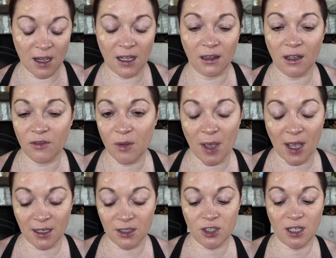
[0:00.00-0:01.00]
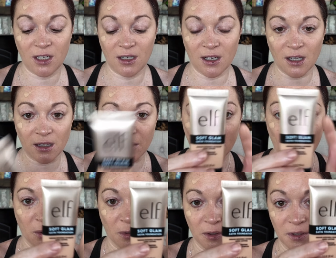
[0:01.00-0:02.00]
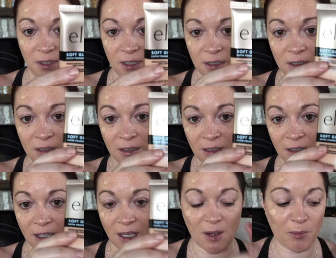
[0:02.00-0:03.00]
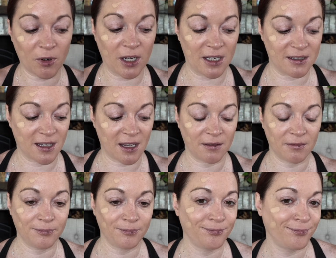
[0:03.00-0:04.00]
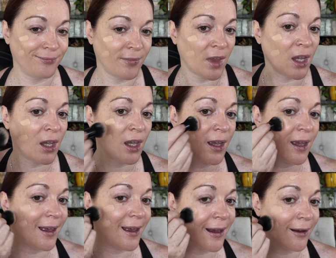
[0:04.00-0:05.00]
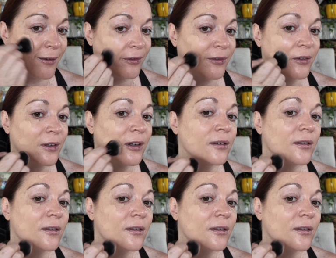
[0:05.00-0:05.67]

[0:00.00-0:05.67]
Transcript: I love the packaging. I love the gold. Like how pretty is that? Elf.